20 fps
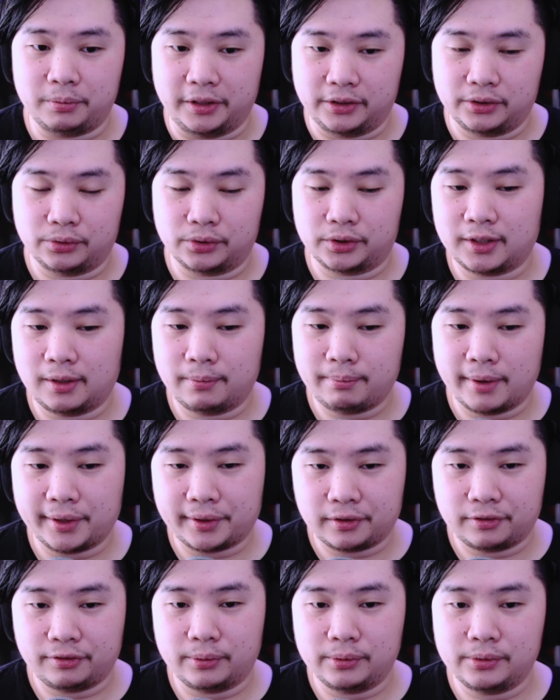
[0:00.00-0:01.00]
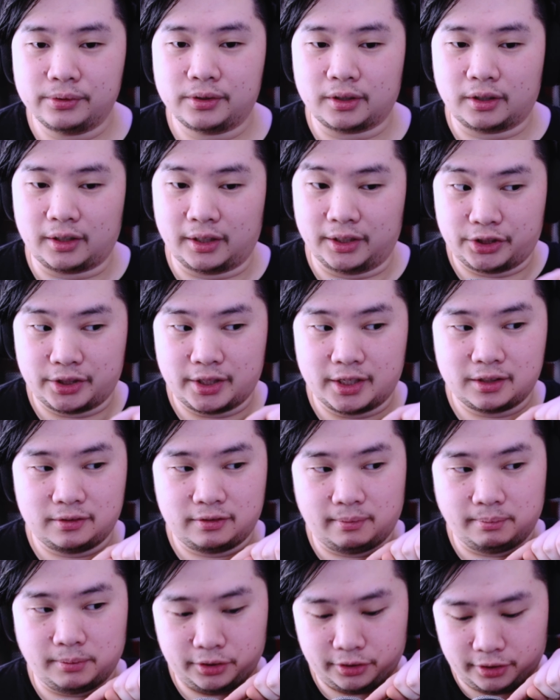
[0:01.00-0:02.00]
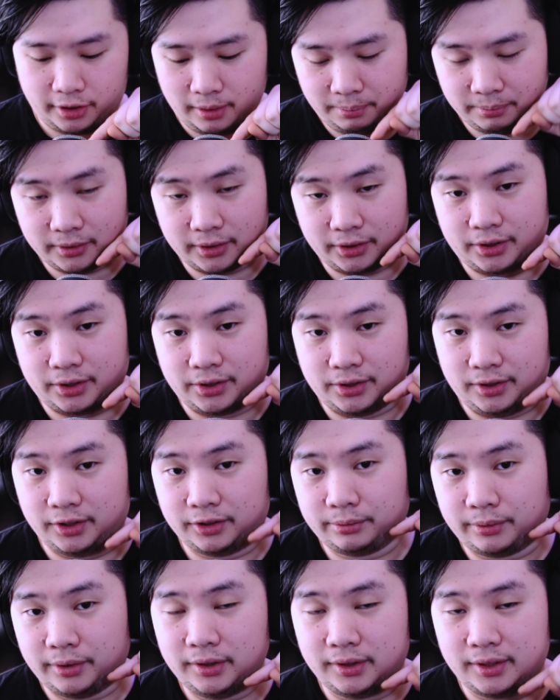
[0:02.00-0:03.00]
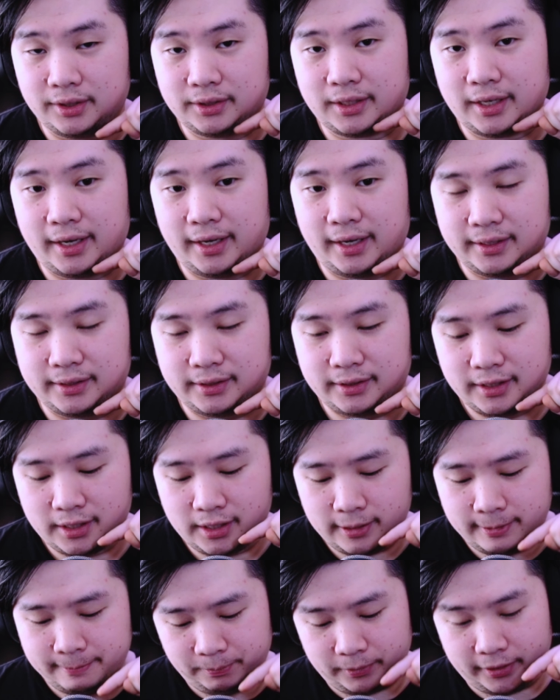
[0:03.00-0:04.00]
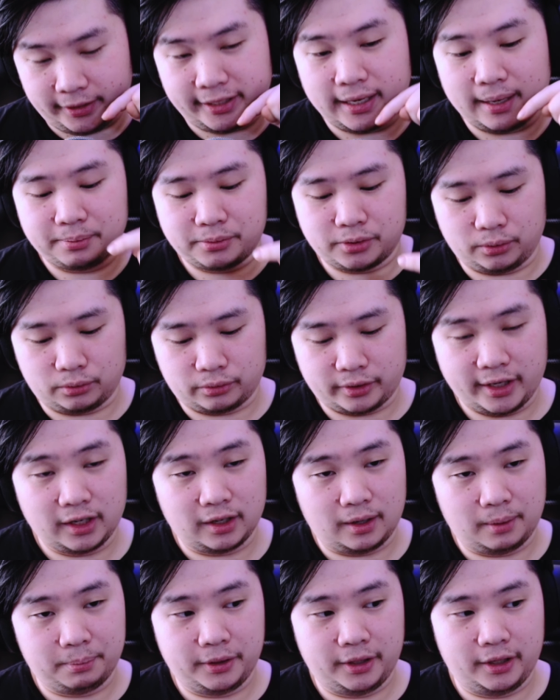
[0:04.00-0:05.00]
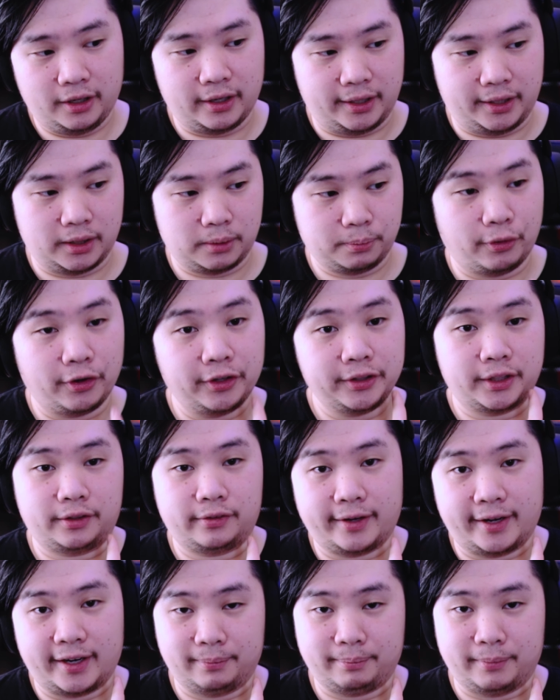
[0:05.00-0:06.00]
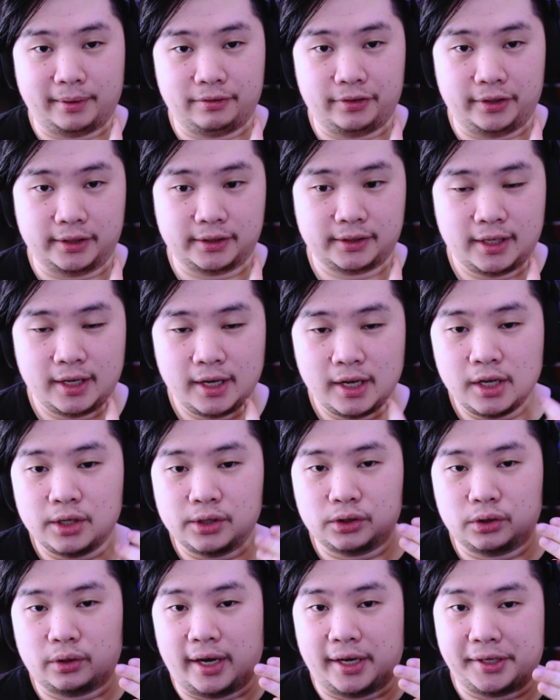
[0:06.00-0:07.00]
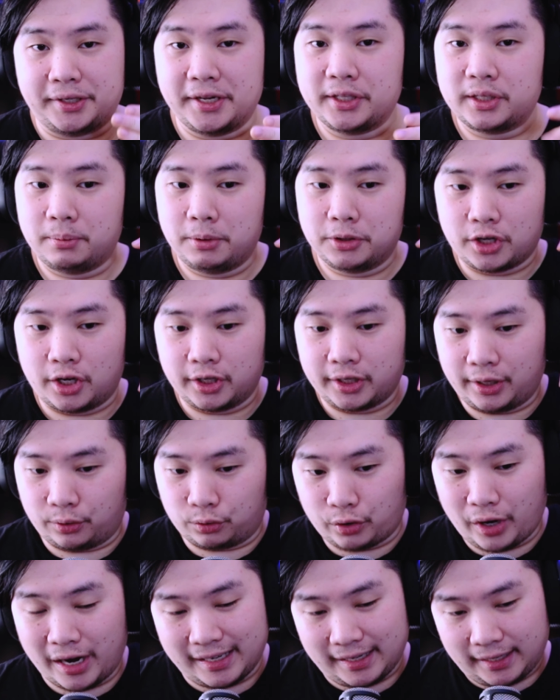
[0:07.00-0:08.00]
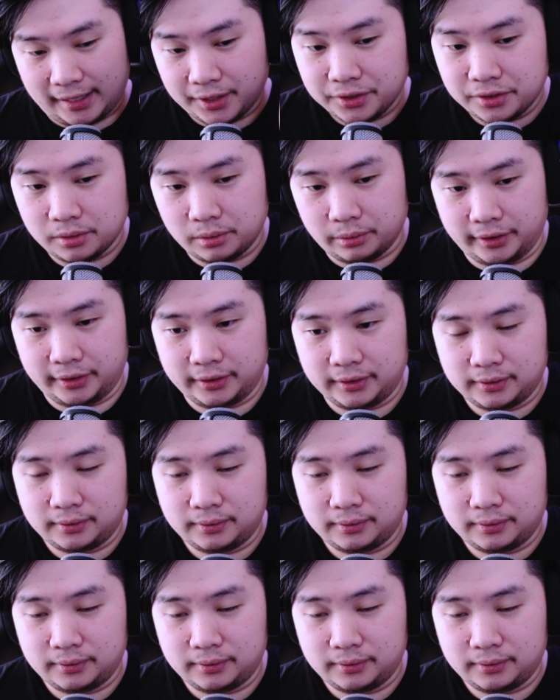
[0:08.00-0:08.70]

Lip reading: So some microphones are addressed from the top, such as this one. This guy has the capsule right up here and it's pointed right at my face. So I need to be talking right into it.